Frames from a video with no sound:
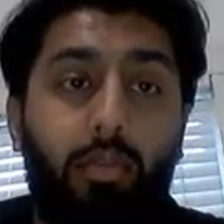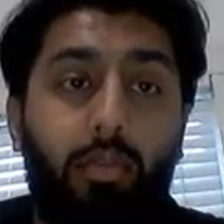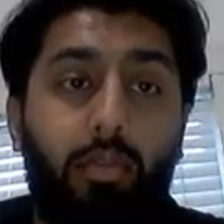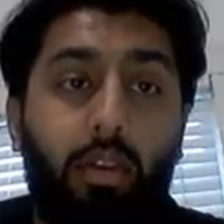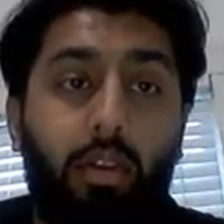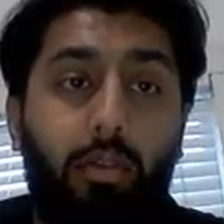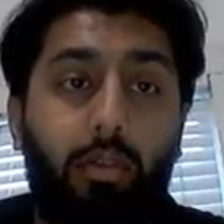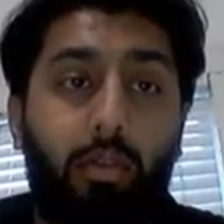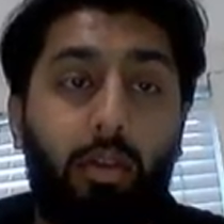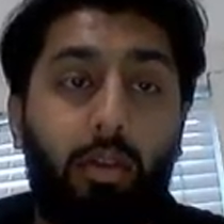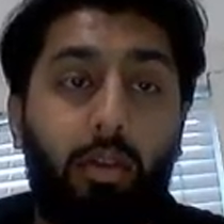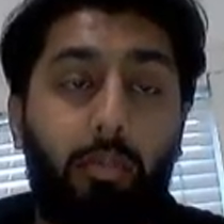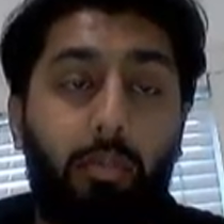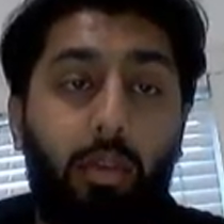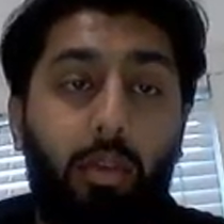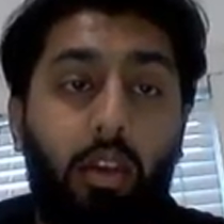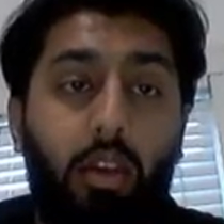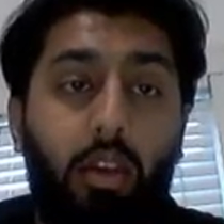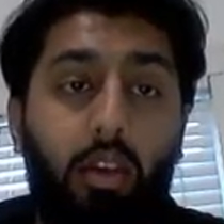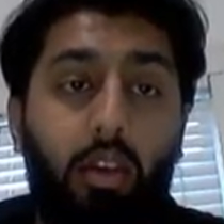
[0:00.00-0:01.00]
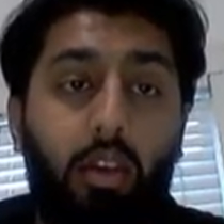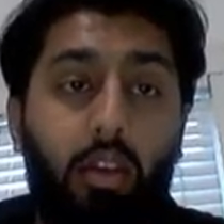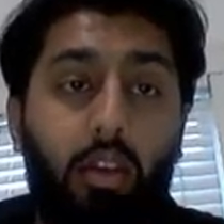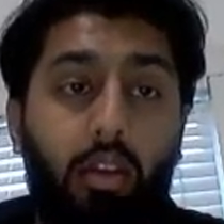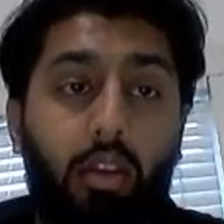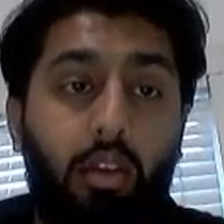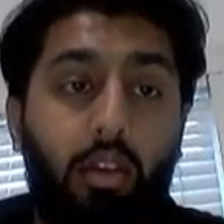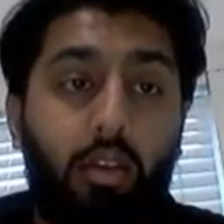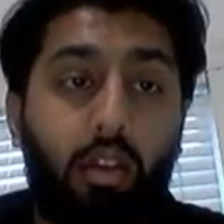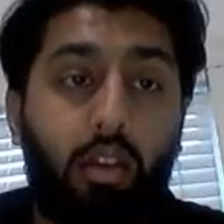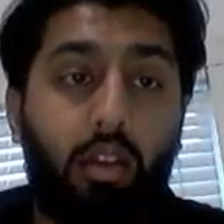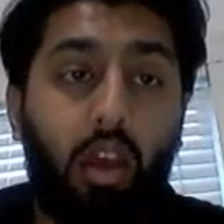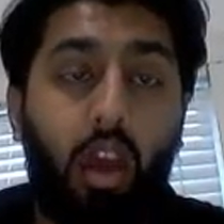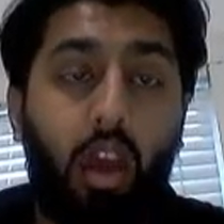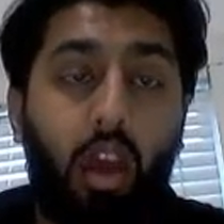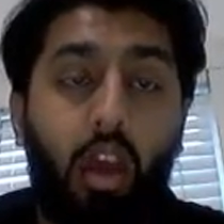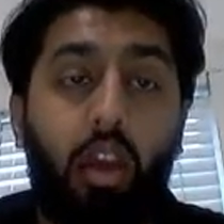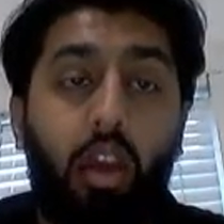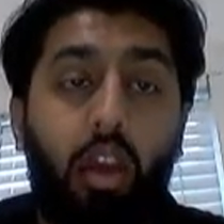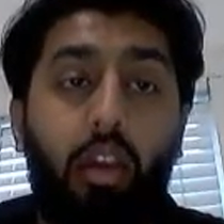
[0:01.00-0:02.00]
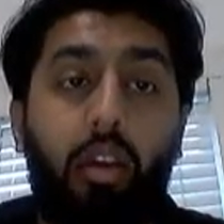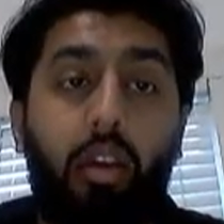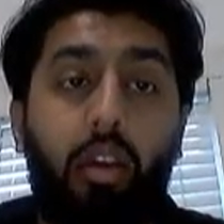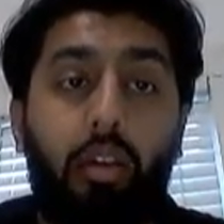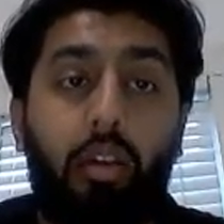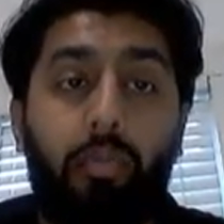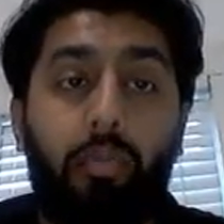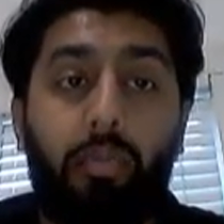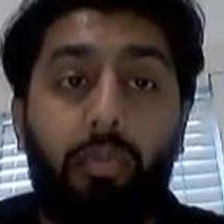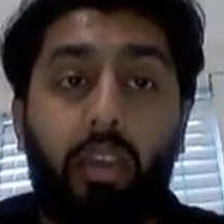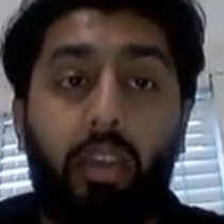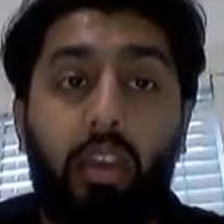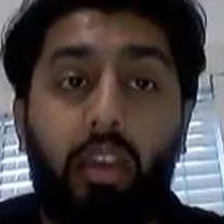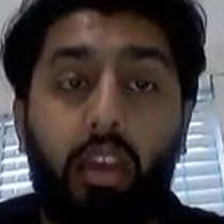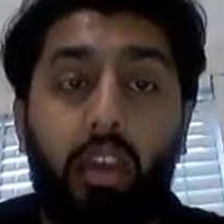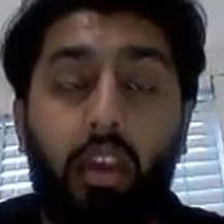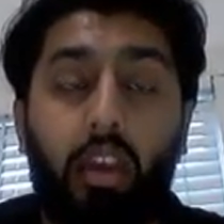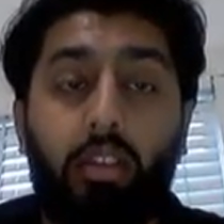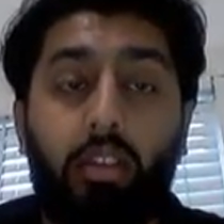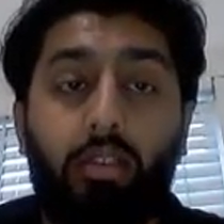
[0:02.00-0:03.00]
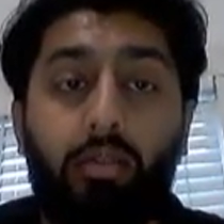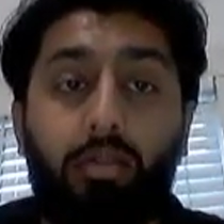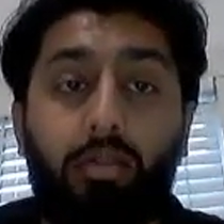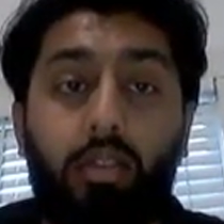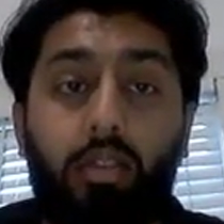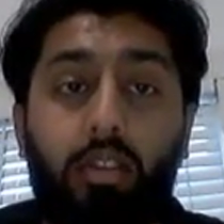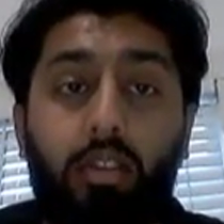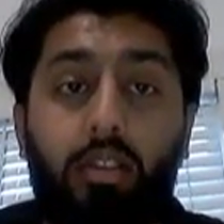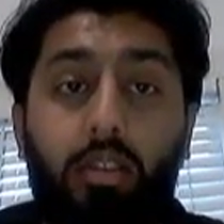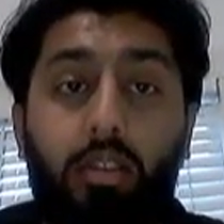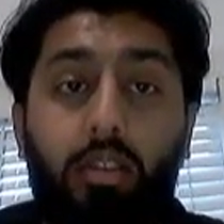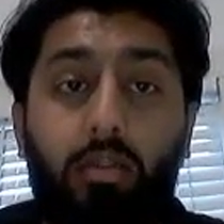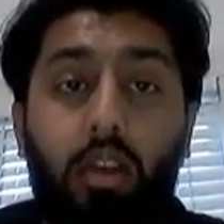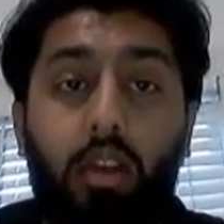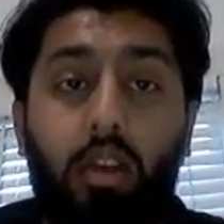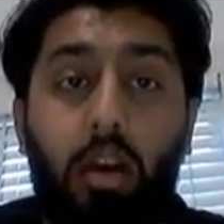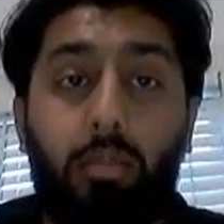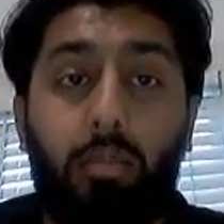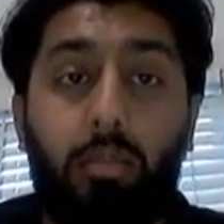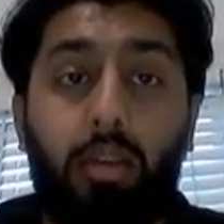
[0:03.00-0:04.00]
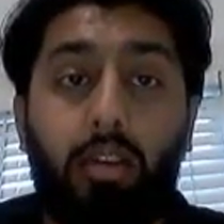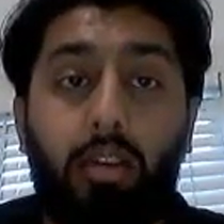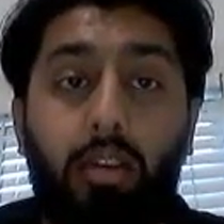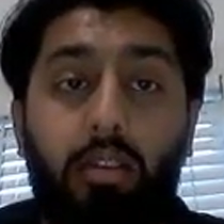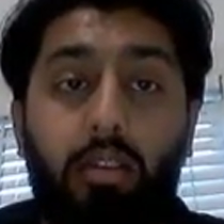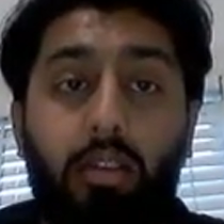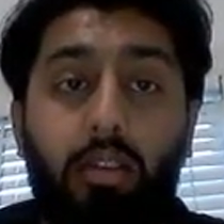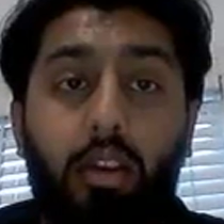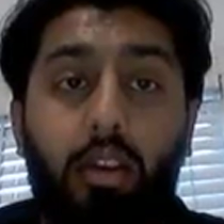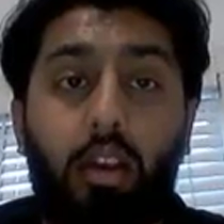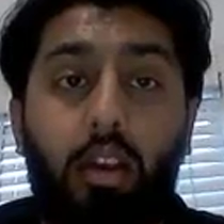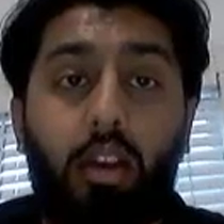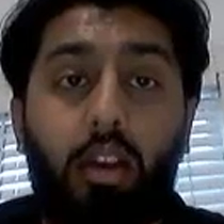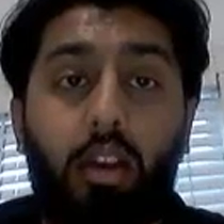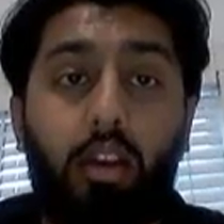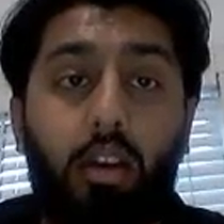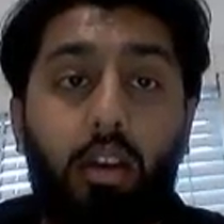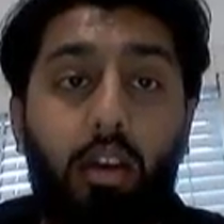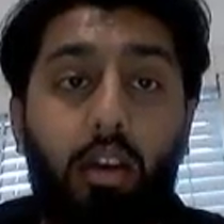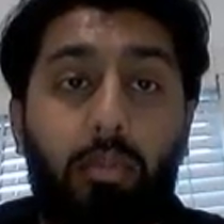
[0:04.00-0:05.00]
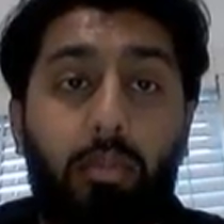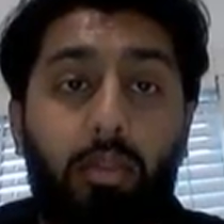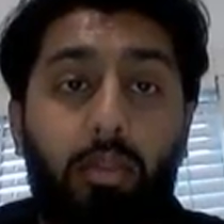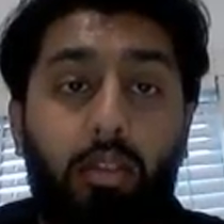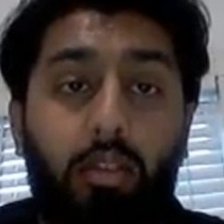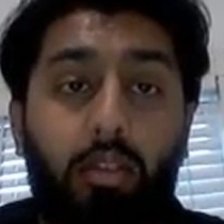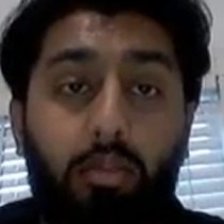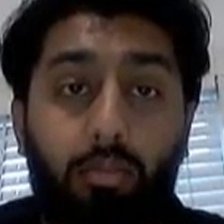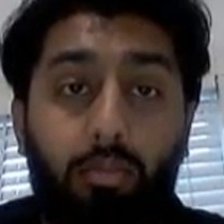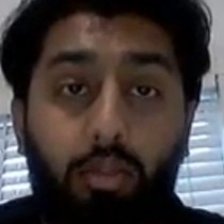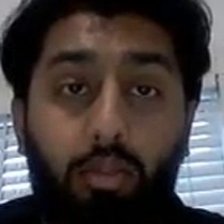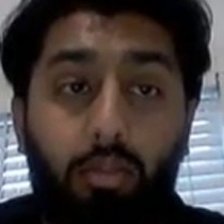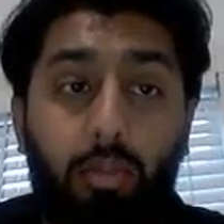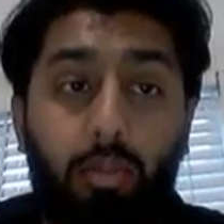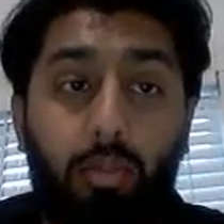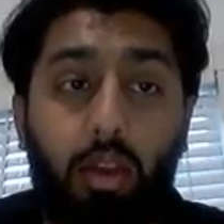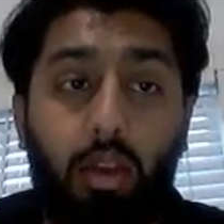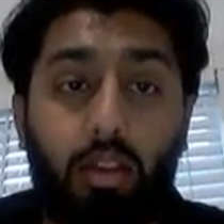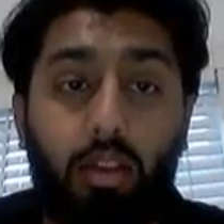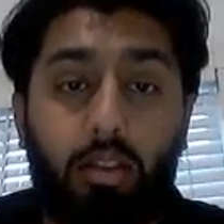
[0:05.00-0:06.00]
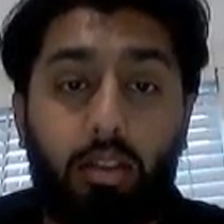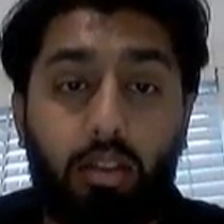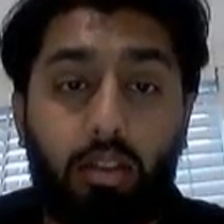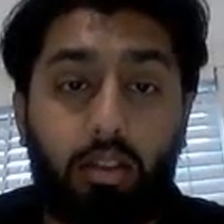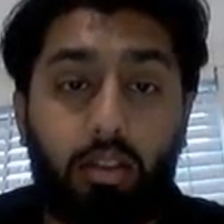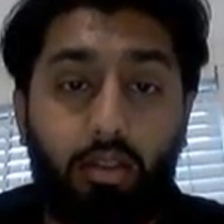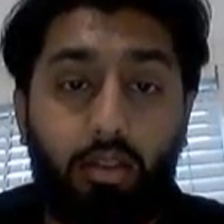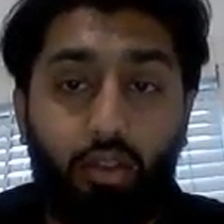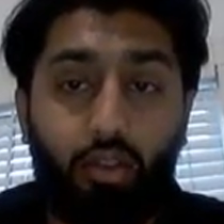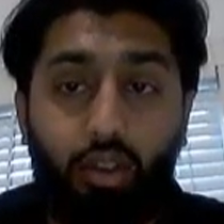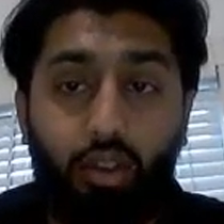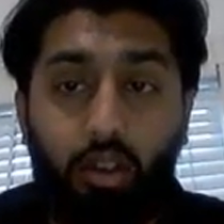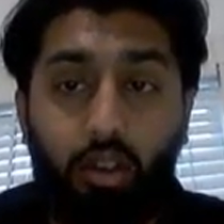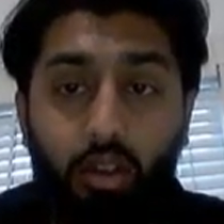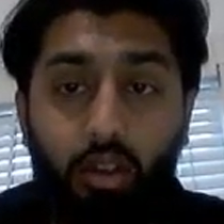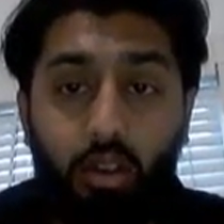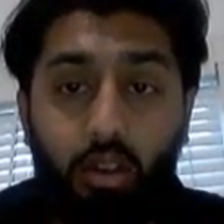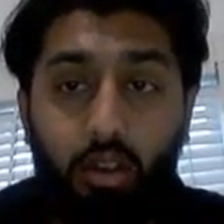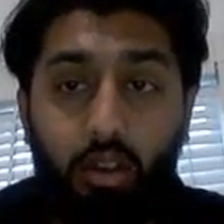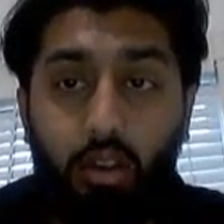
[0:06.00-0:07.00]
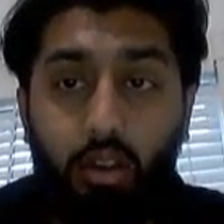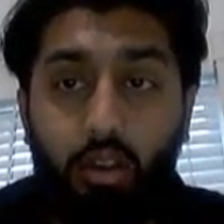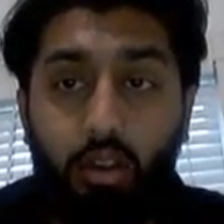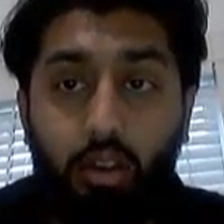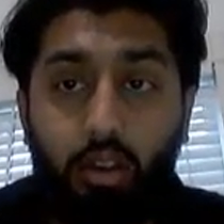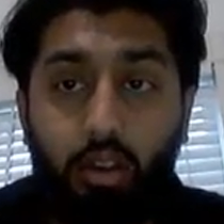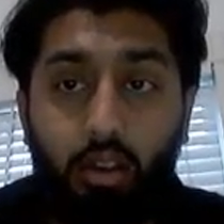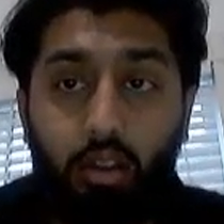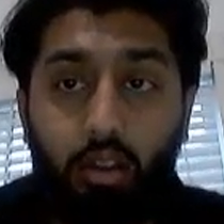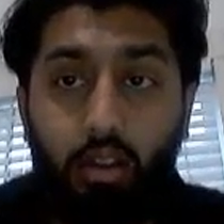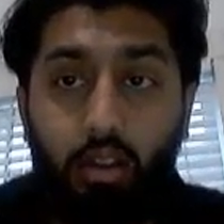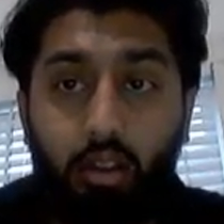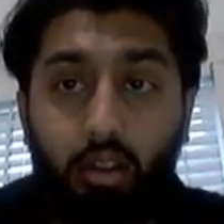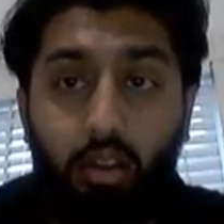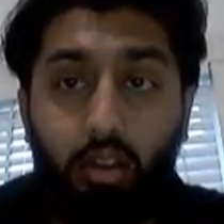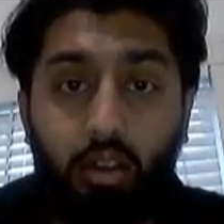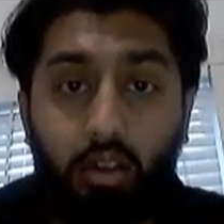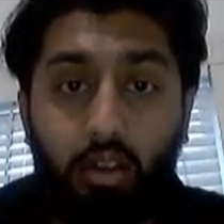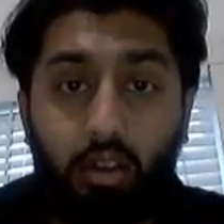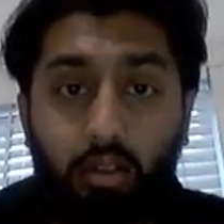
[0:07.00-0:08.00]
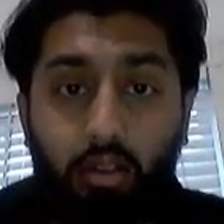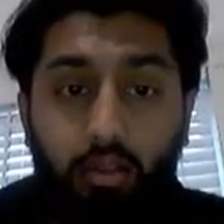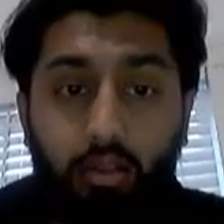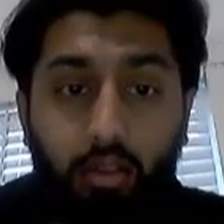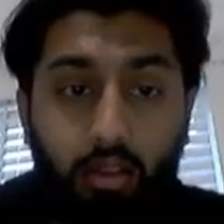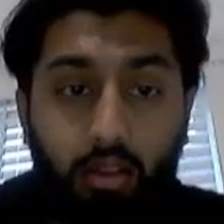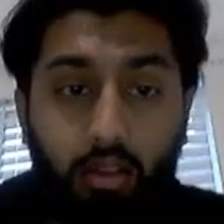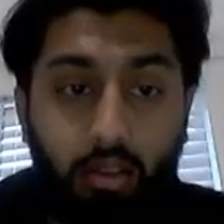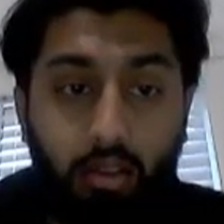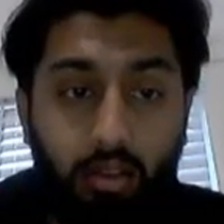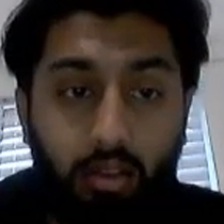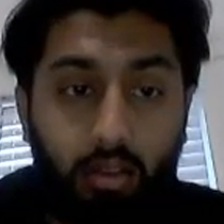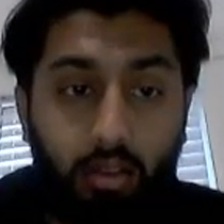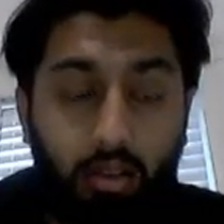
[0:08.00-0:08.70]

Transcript: PBP, a acyl enzyme complex with penicillin G. As you can see,